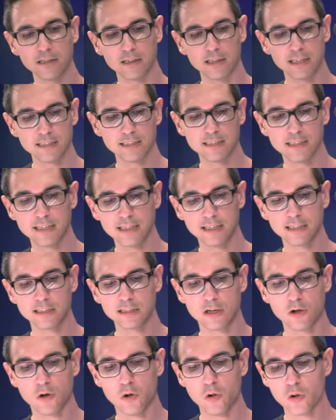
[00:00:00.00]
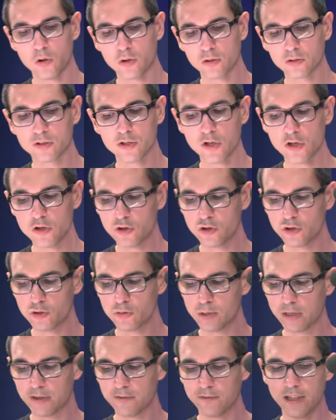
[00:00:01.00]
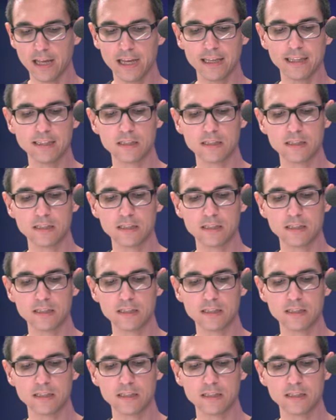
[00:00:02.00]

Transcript: This is a whole tube of light.